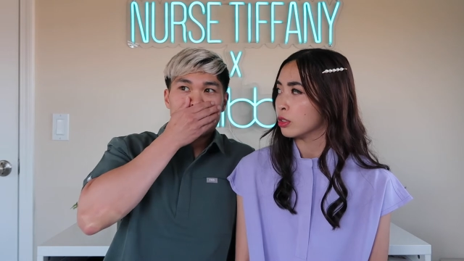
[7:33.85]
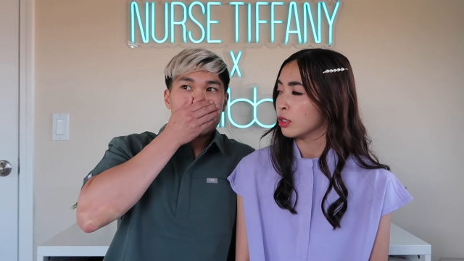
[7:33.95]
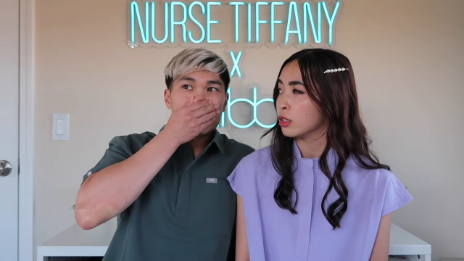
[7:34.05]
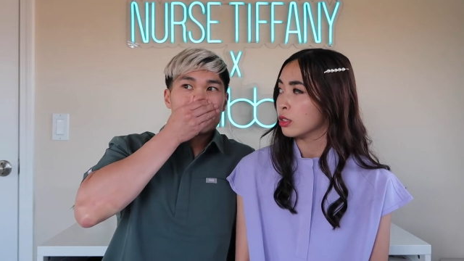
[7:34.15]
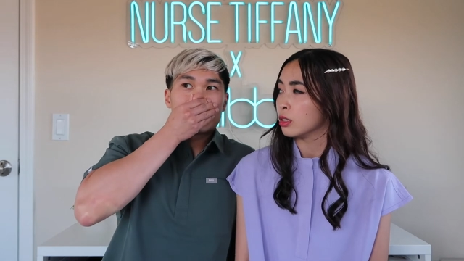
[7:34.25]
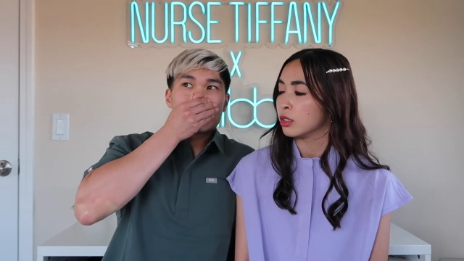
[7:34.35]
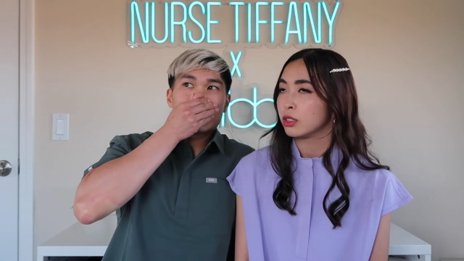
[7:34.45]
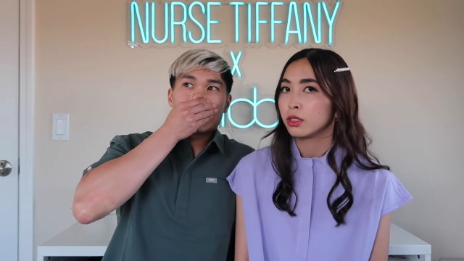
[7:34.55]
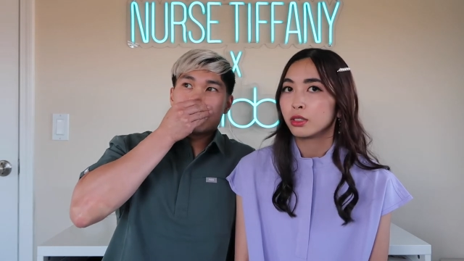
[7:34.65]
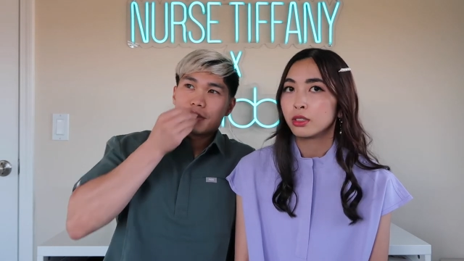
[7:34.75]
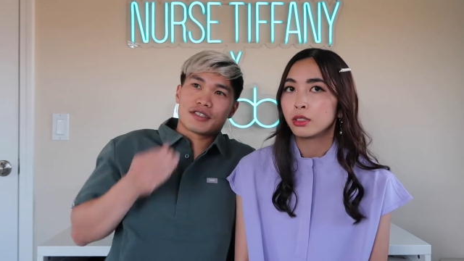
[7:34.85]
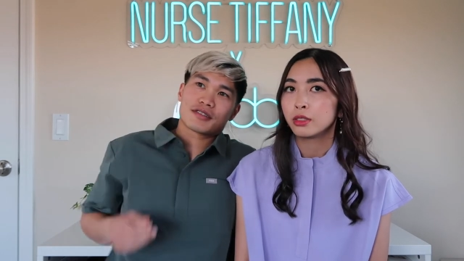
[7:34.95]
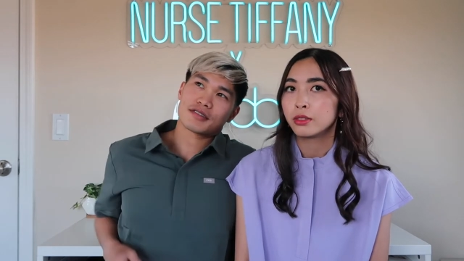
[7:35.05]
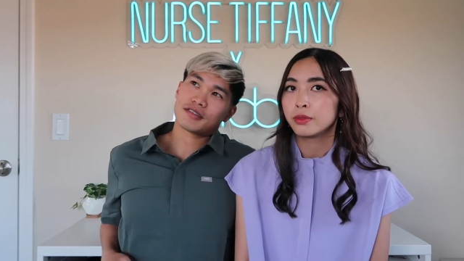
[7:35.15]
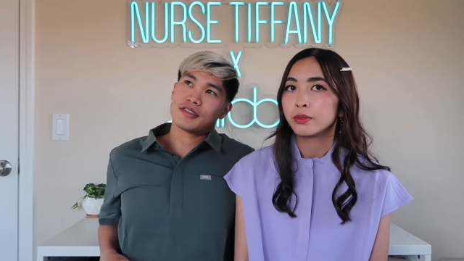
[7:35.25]
Speaker 1: I think it
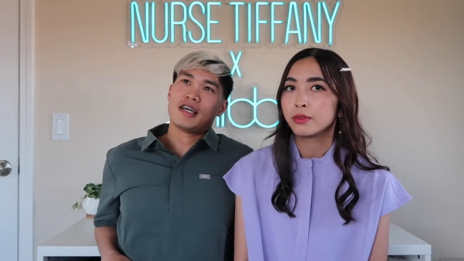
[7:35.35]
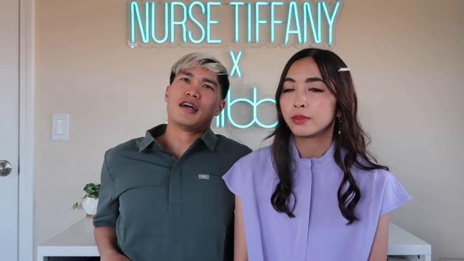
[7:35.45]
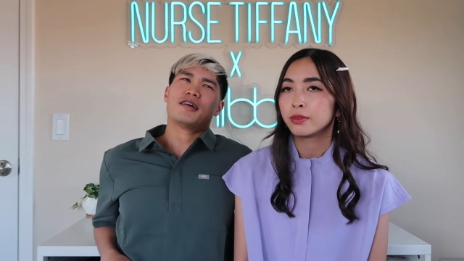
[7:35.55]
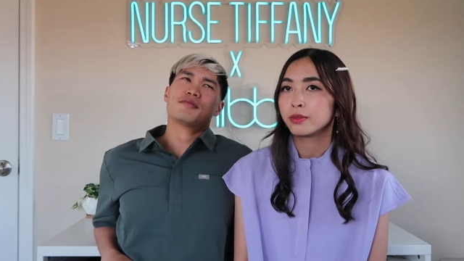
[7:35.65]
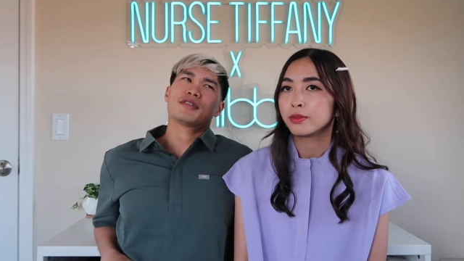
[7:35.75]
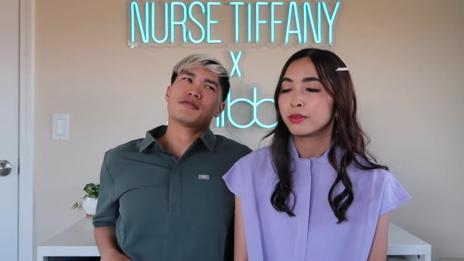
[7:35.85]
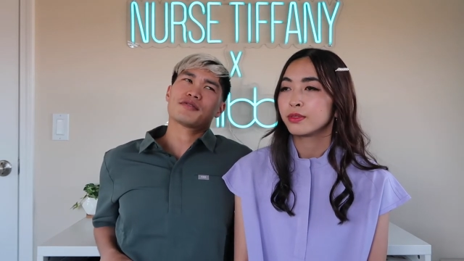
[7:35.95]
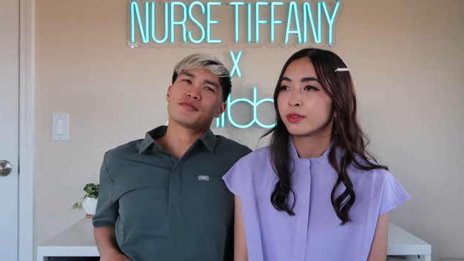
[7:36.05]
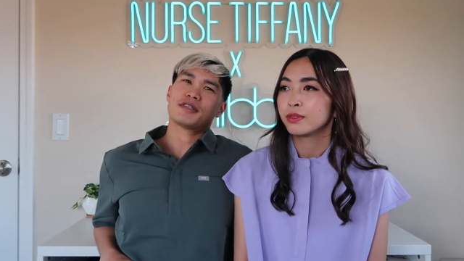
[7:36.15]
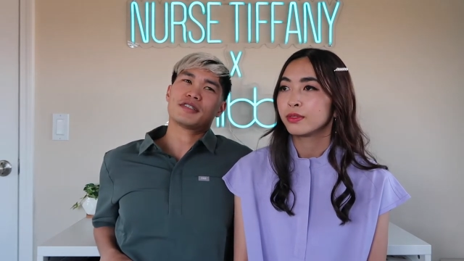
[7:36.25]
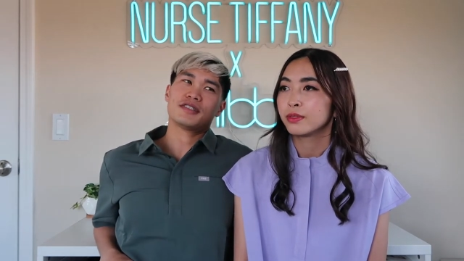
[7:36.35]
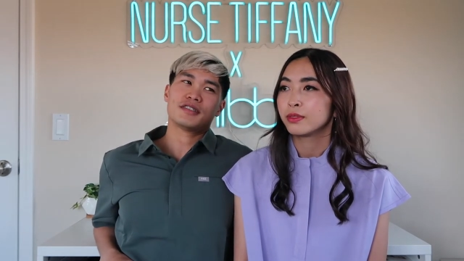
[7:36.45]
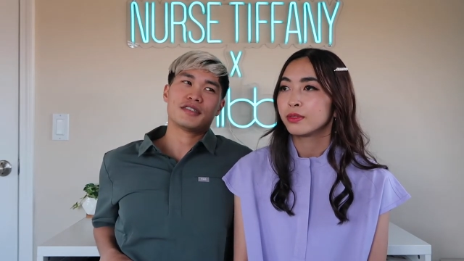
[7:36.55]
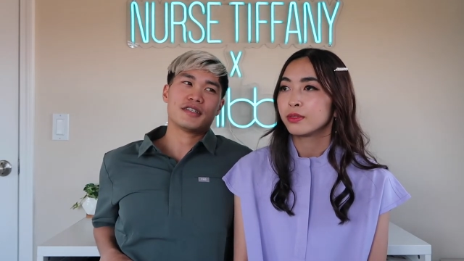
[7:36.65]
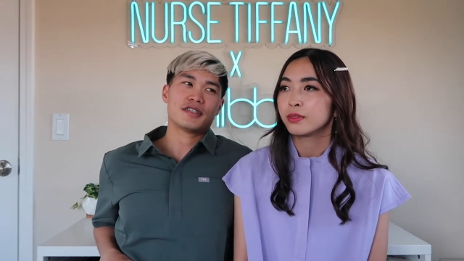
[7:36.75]
was, yeah, I believe it was my
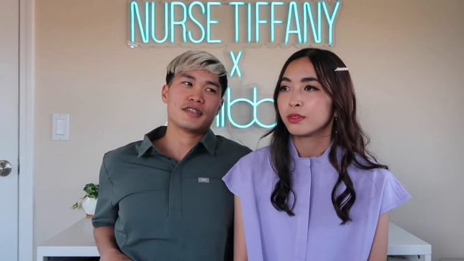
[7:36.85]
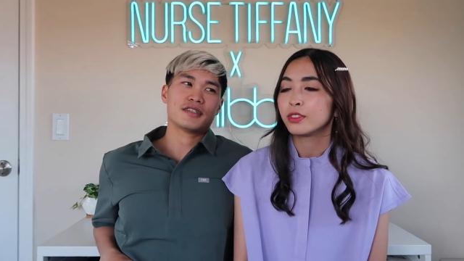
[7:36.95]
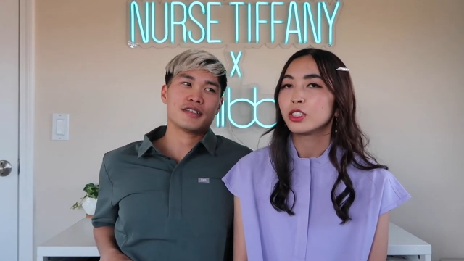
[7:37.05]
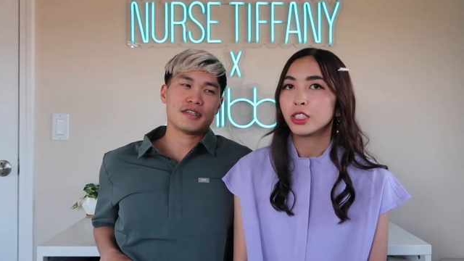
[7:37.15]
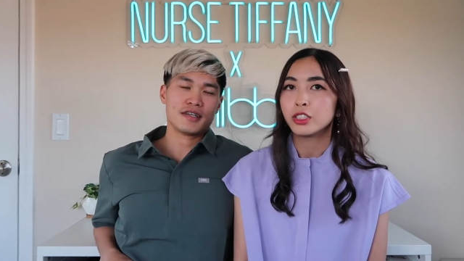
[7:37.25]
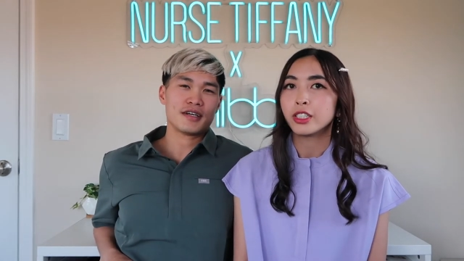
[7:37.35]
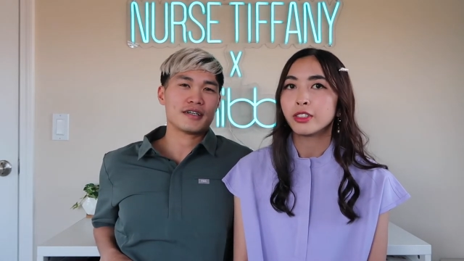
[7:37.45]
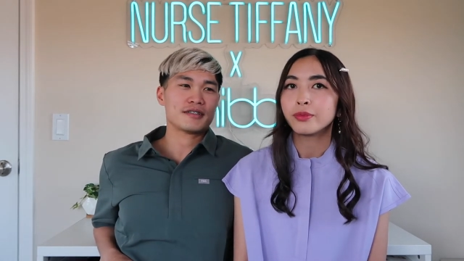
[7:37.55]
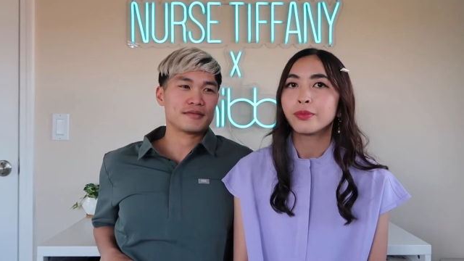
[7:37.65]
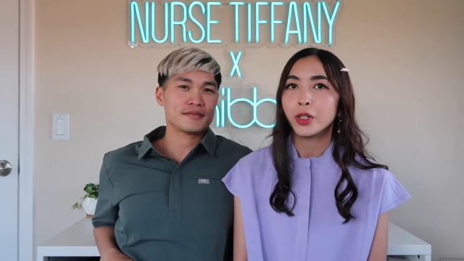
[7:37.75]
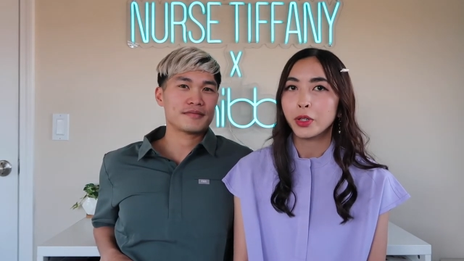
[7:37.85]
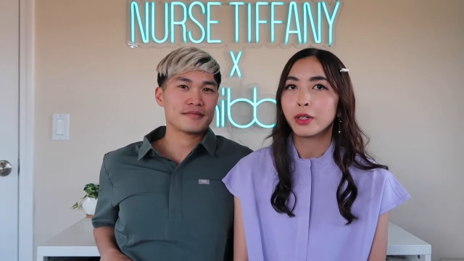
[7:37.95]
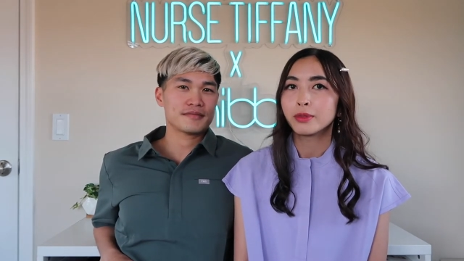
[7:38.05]
senior year. Your senior yeah. year. Okay.